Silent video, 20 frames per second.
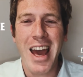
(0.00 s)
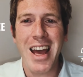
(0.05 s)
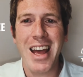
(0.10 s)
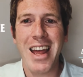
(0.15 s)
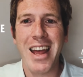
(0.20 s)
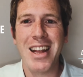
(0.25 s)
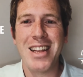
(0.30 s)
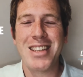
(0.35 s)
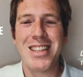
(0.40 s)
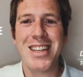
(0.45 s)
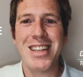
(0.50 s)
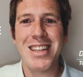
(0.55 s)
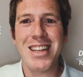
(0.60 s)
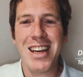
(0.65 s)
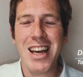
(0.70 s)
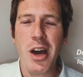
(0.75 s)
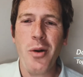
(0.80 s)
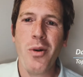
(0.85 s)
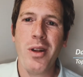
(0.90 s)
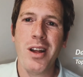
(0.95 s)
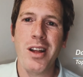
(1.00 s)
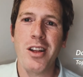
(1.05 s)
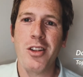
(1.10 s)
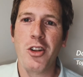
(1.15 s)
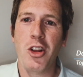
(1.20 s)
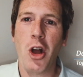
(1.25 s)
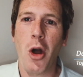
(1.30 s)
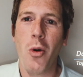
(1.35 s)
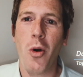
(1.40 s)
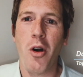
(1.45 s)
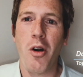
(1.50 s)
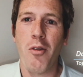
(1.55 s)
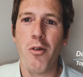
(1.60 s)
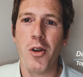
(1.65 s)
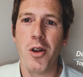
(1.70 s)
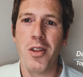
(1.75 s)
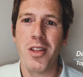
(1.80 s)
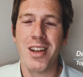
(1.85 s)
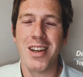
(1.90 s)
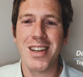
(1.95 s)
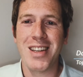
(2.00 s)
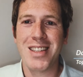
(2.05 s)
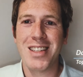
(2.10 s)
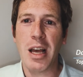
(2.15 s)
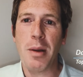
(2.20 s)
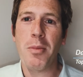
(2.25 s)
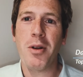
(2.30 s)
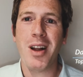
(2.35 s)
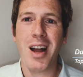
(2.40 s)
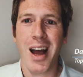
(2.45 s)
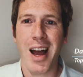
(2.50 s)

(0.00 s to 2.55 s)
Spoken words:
And today I want to go over the December